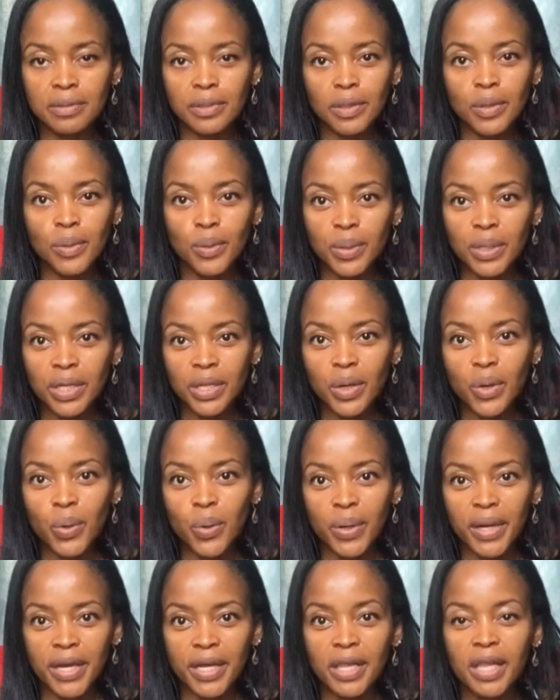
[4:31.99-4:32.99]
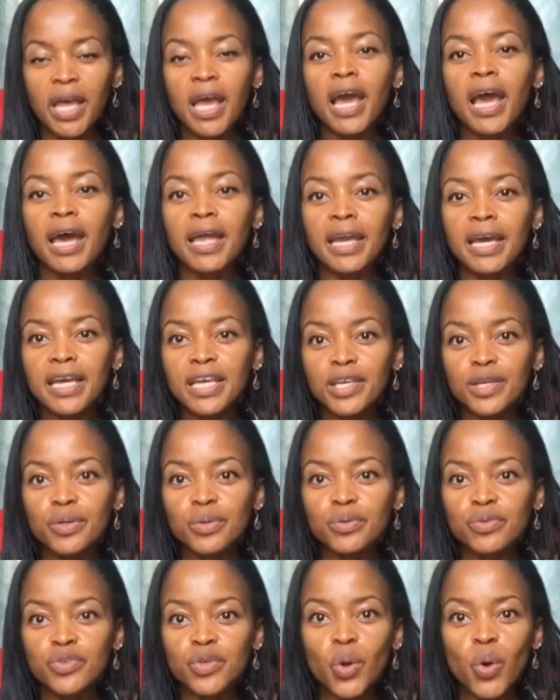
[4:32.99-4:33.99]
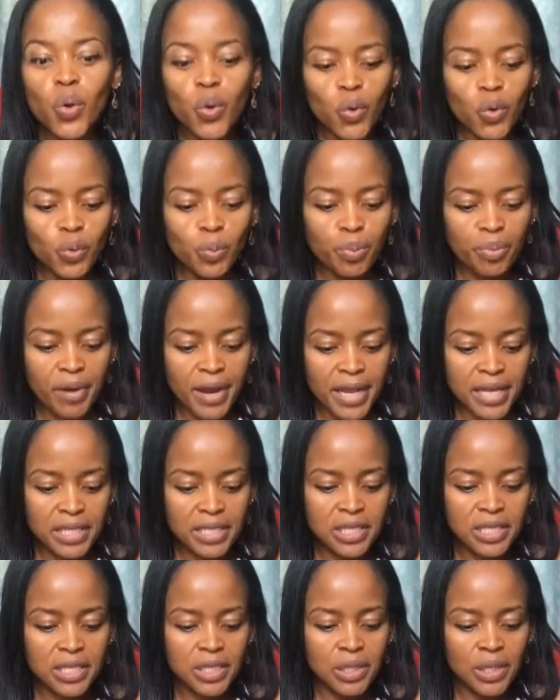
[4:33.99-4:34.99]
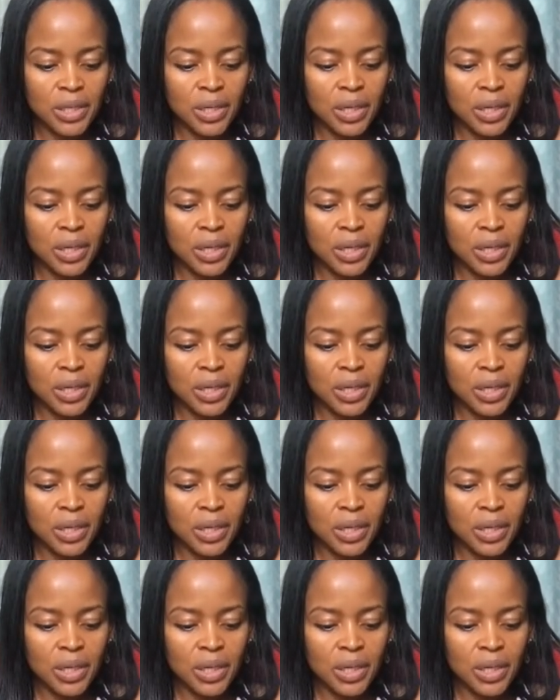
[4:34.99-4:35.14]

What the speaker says: coconut oil, and I use cold pressed